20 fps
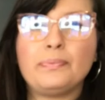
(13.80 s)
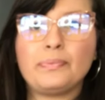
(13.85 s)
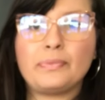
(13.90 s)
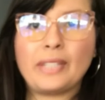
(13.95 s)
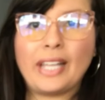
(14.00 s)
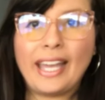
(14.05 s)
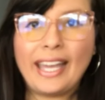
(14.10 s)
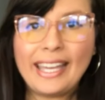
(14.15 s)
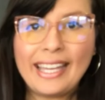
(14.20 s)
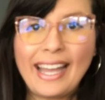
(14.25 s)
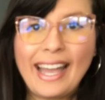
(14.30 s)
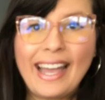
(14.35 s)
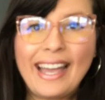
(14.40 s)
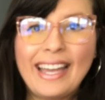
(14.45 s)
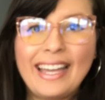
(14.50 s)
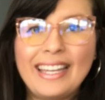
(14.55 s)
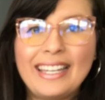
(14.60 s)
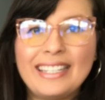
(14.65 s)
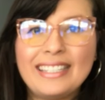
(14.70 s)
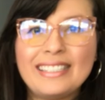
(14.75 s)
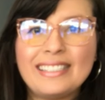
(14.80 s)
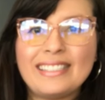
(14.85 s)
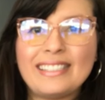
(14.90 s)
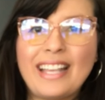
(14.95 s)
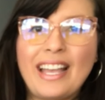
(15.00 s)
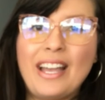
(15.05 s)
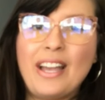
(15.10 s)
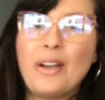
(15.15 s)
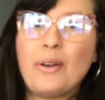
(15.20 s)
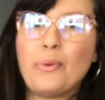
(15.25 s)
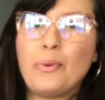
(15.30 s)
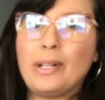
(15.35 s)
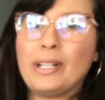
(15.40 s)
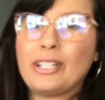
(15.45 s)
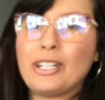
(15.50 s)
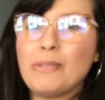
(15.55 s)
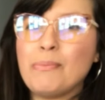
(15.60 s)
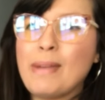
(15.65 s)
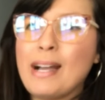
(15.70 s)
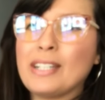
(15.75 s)
Hey guys,
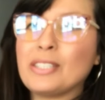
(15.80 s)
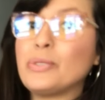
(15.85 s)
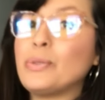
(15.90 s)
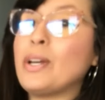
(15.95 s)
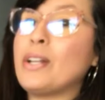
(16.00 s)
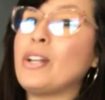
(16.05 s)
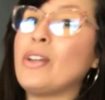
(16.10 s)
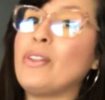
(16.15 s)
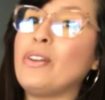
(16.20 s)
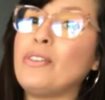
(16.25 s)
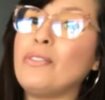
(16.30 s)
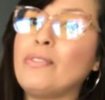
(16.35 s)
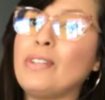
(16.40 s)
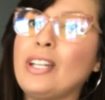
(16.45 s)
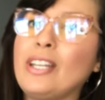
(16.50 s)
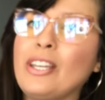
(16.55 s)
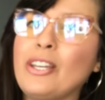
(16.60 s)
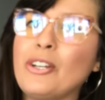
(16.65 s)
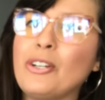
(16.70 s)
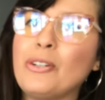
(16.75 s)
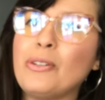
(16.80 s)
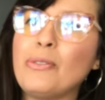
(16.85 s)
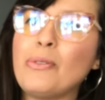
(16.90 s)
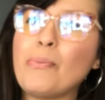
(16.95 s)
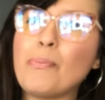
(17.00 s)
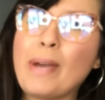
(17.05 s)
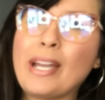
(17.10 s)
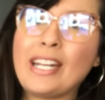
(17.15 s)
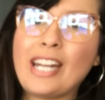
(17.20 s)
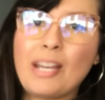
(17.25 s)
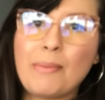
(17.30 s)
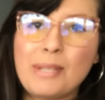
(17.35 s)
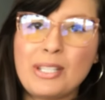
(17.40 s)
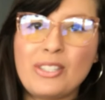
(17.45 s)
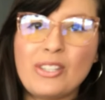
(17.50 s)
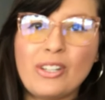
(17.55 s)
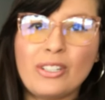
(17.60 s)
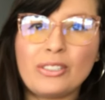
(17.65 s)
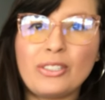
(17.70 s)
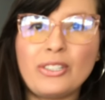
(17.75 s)
welcome back to another video. My name is
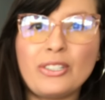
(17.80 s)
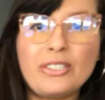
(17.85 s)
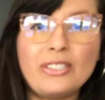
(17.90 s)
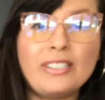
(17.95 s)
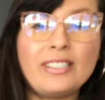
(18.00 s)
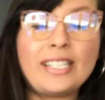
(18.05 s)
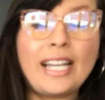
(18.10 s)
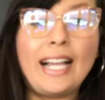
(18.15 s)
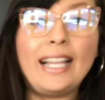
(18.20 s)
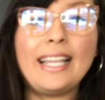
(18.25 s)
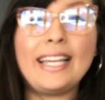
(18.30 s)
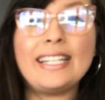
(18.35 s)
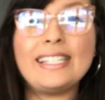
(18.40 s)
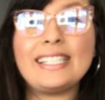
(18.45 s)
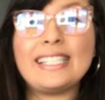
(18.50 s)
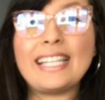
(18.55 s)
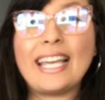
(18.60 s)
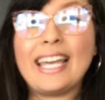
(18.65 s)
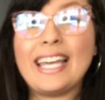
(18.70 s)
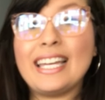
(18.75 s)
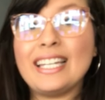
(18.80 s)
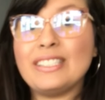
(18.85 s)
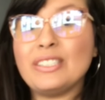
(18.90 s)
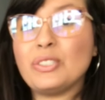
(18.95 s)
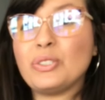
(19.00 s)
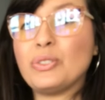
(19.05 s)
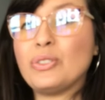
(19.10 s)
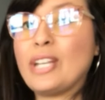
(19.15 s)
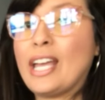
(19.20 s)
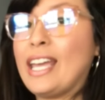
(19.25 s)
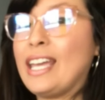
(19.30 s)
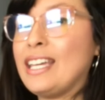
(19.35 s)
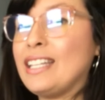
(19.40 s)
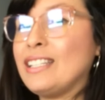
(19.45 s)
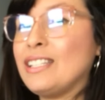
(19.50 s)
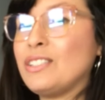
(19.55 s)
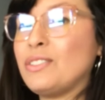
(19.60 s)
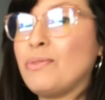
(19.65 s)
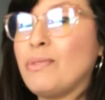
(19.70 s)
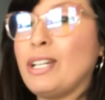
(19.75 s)
Dr. Gonzalez, and today in
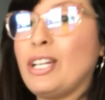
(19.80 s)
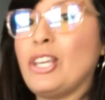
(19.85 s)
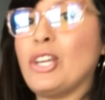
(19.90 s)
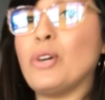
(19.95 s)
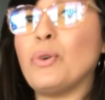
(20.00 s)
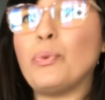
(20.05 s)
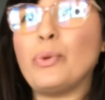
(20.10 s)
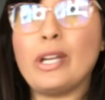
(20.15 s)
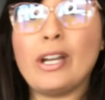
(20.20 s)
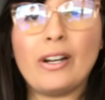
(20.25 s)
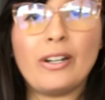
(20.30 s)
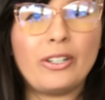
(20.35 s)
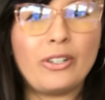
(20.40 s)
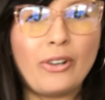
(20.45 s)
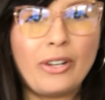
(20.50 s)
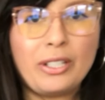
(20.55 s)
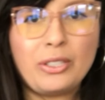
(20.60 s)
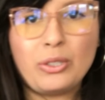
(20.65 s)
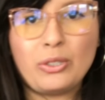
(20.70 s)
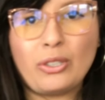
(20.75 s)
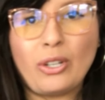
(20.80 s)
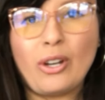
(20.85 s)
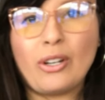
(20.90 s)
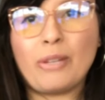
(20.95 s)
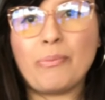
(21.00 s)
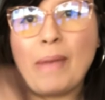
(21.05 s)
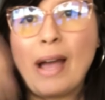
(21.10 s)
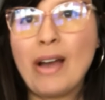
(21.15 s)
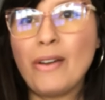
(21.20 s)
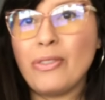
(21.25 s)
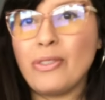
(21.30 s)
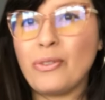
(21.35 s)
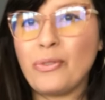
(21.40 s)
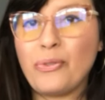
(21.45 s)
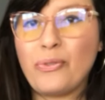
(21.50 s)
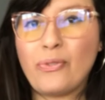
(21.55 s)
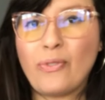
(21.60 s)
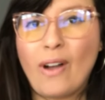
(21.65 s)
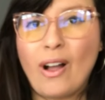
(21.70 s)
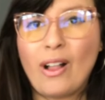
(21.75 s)
this video we are going to talk about the
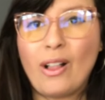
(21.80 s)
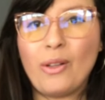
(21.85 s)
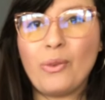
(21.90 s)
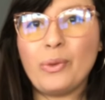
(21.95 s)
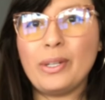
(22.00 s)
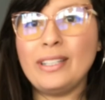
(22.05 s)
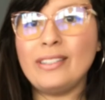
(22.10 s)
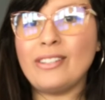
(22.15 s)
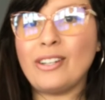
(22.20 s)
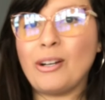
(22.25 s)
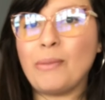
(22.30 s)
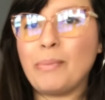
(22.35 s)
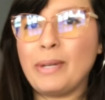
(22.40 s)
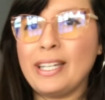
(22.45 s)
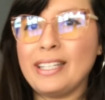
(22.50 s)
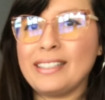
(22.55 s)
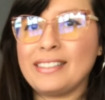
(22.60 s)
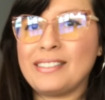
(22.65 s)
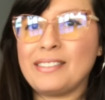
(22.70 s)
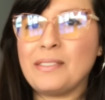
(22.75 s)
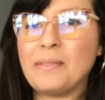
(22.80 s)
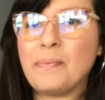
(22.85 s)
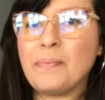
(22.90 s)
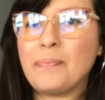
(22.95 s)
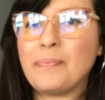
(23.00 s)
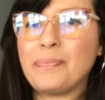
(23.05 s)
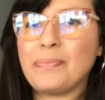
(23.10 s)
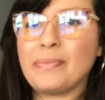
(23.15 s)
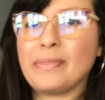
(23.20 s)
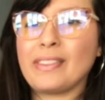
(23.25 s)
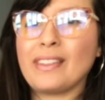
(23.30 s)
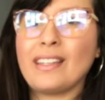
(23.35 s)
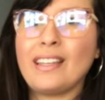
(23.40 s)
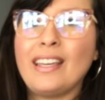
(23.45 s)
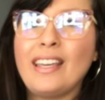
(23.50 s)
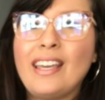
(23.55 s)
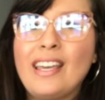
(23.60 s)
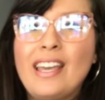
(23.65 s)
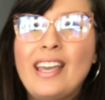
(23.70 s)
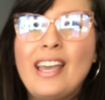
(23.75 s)
following topics.
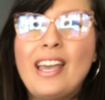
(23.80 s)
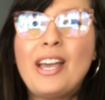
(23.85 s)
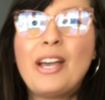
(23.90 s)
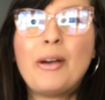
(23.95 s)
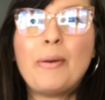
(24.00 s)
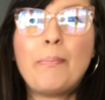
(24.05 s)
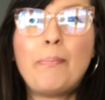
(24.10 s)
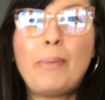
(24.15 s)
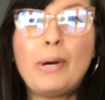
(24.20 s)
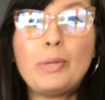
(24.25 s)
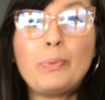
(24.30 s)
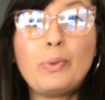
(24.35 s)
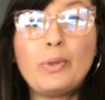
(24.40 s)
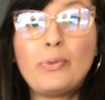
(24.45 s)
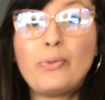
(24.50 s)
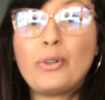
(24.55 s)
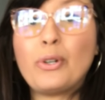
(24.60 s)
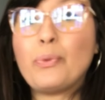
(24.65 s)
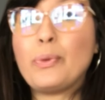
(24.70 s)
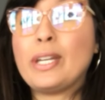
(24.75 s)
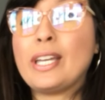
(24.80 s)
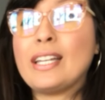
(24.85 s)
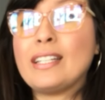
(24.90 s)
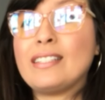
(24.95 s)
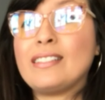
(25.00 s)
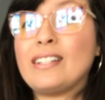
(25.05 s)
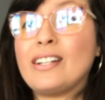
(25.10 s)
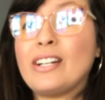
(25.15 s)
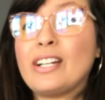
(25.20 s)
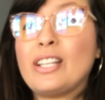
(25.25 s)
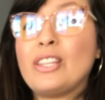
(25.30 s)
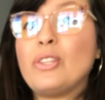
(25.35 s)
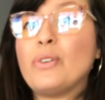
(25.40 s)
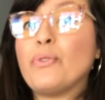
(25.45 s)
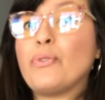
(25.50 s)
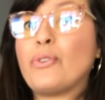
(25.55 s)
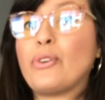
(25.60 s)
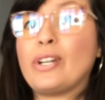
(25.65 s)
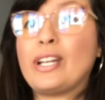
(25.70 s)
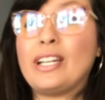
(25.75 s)
But before we get started,
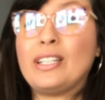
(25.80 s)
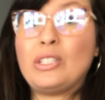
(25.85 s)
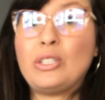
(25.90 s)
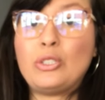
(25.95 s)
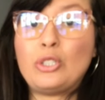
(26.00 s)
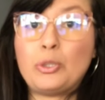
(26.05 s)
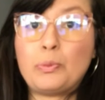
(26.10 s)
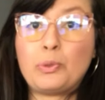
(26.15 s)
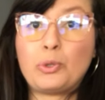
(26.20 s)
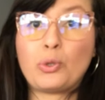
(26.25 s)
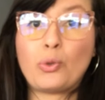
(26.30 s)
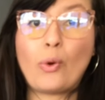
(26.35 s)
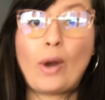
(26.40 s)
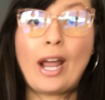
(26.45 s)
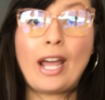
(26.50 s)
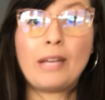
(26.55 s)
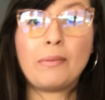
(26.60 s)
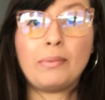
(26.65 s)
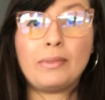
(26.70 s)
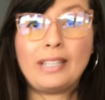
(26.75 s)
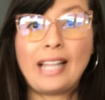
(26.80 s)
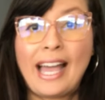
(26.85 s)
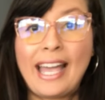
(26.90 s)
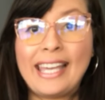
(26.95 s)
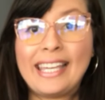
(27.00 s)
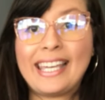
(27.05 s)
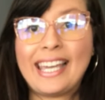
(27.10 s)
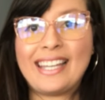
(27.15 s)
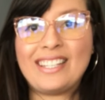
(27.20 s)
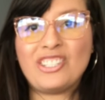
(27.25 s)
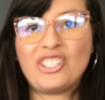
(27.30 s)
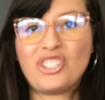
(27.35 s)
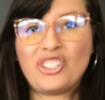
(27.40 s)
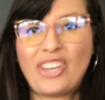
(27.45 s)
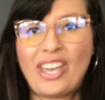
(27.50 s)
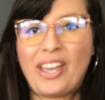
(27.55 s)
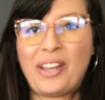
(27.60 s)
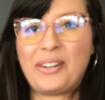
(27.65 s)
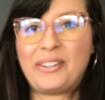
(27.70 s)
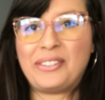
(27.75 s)
don't forget to subscribe, like, and
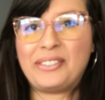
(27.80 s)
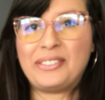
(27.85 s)
share.